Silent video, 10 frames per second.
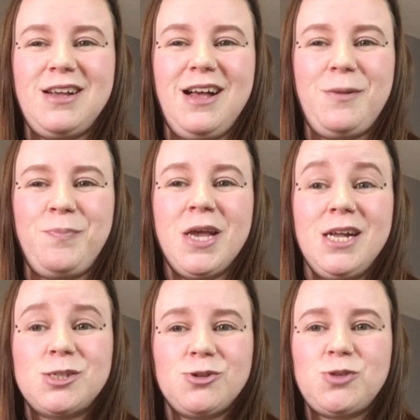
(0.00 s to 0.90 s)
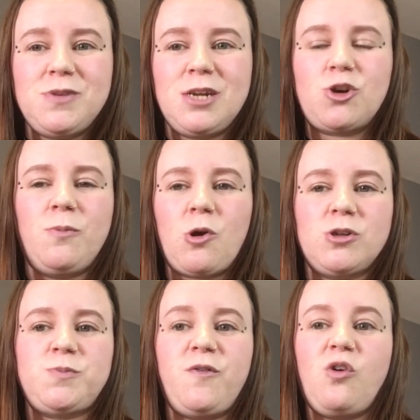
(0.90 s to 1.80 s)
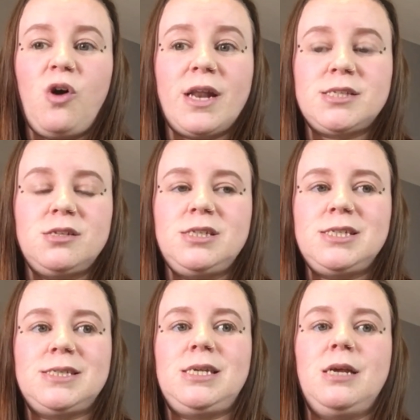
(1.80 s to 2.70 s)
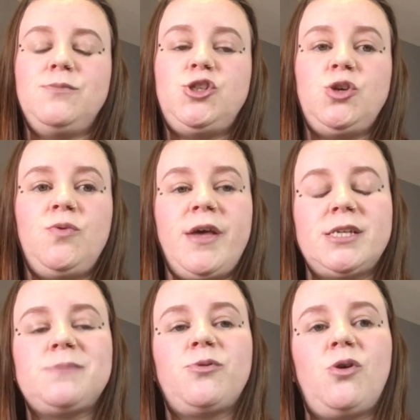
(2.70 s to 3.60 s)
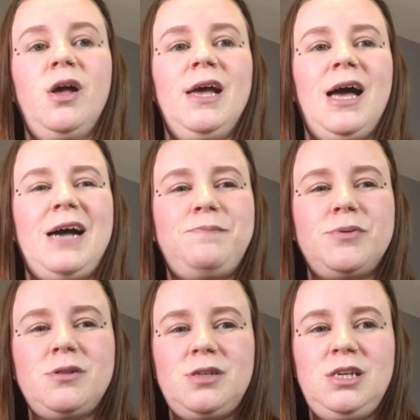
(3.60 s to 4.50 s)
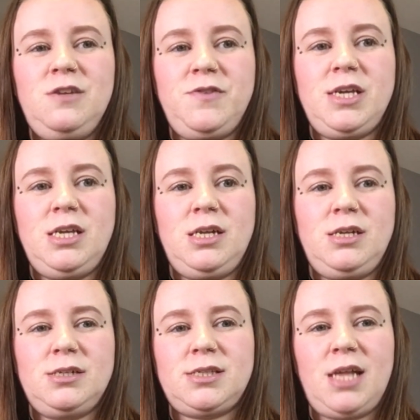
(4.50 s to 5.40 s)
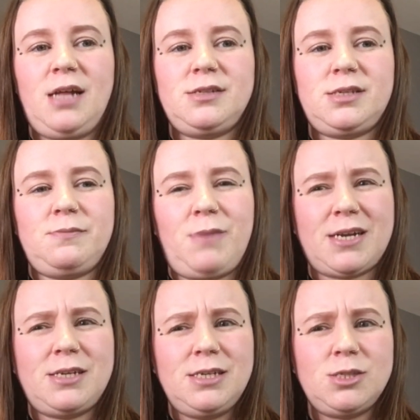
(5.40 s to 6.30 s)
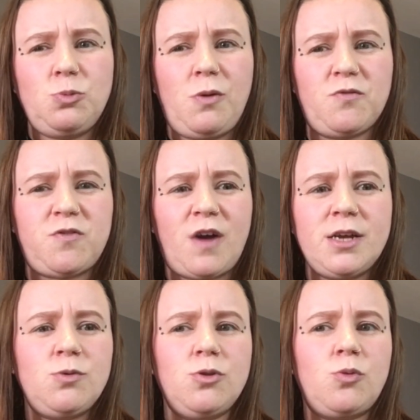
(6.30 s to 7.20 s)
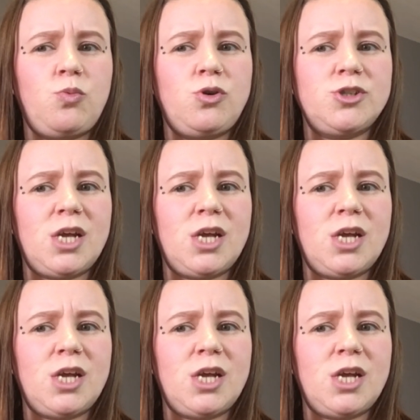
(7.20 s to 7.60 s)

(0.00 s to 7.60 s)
It's not something I'd come across before, and I certainly didn't see him do this, but I believe he sets magnesium on fire on the wood,